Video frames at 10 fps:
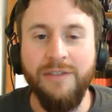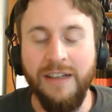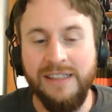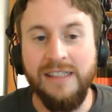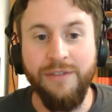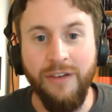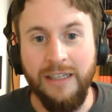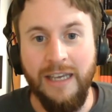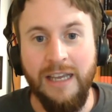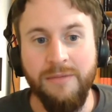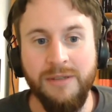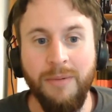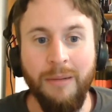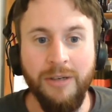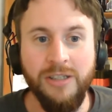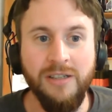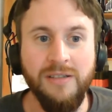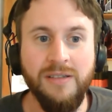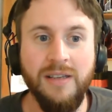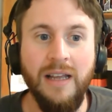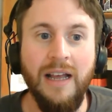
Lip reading: Fantasy Flight Games, the publishers.